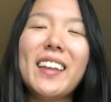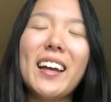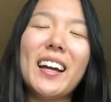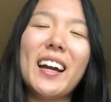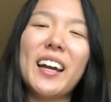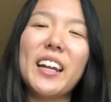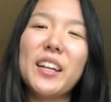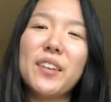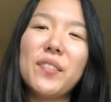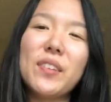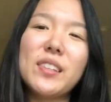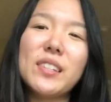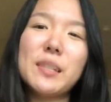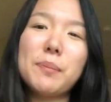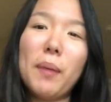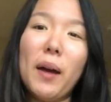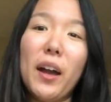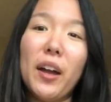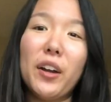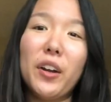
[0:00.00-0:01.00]
that kind of
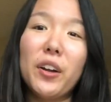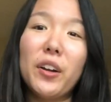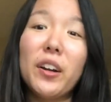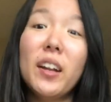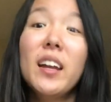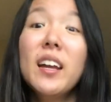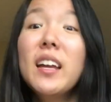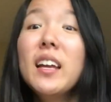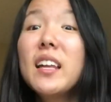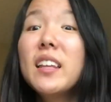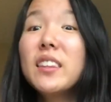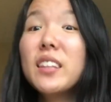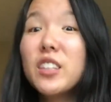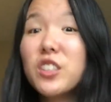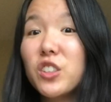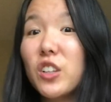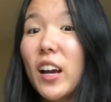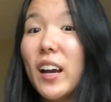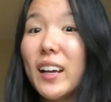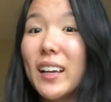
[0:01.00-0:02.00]
inspired this
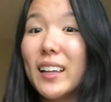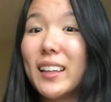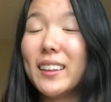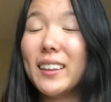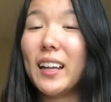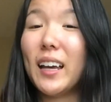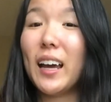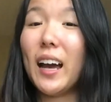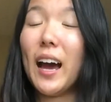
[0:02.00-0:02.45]
jacket